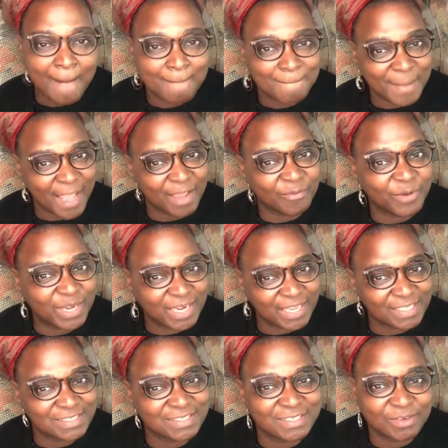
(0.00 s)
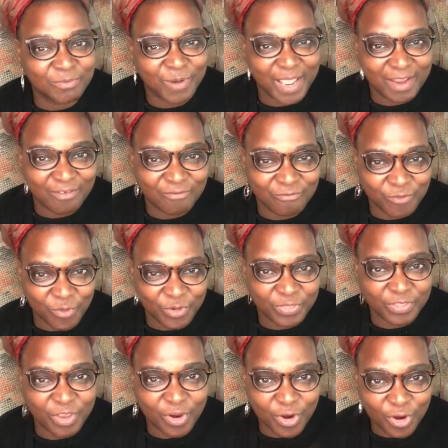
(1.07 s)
But we need to wait for the